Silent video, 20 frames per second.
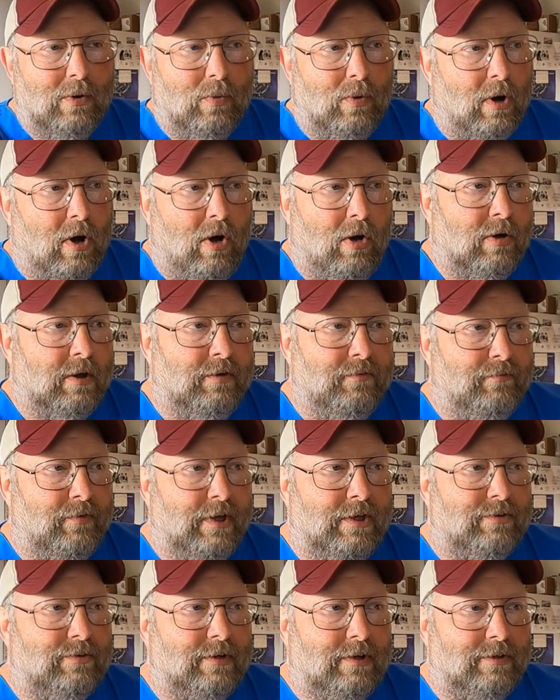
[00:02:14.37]
were all
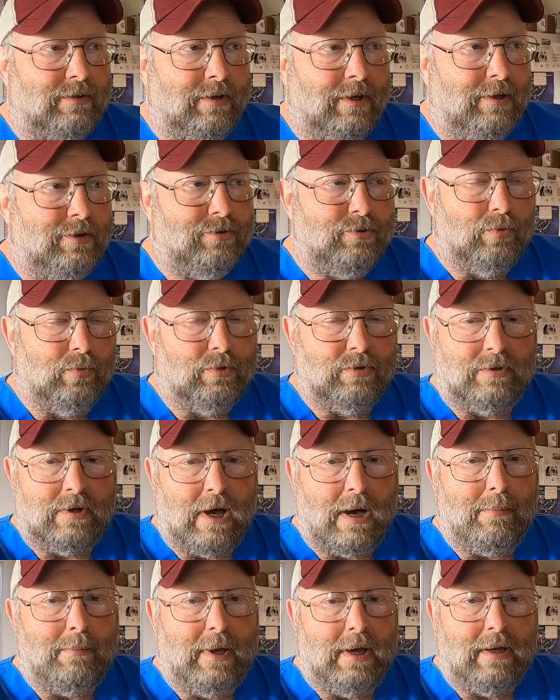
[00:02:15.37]
convinced that the engine was
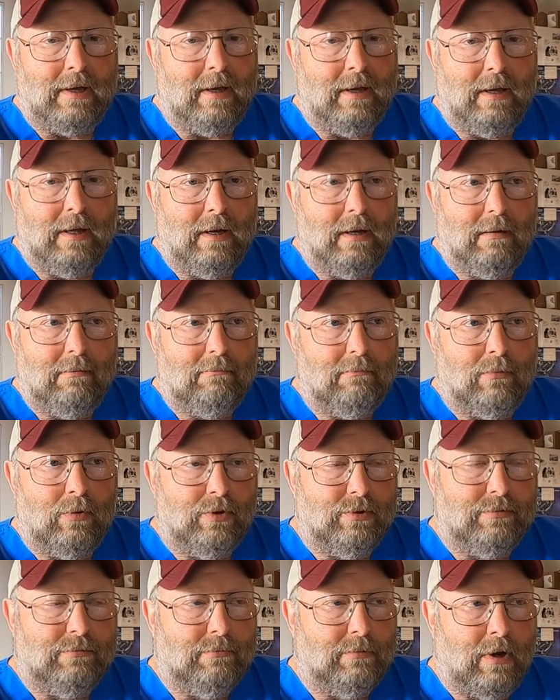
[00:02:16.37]
not making any
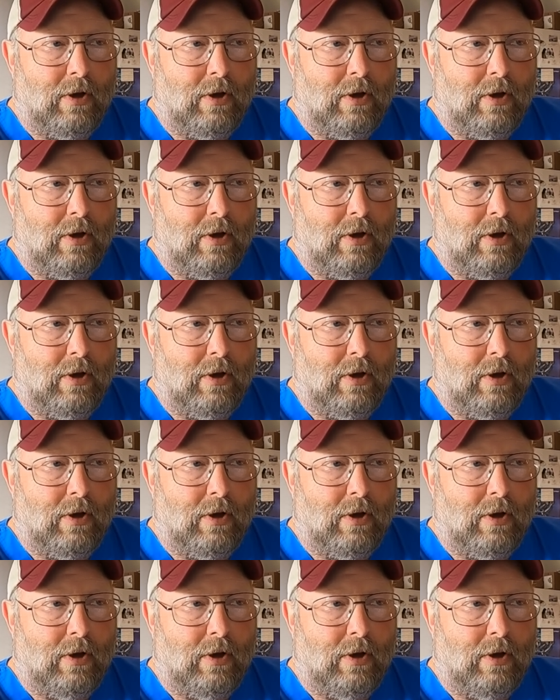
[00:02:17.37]
was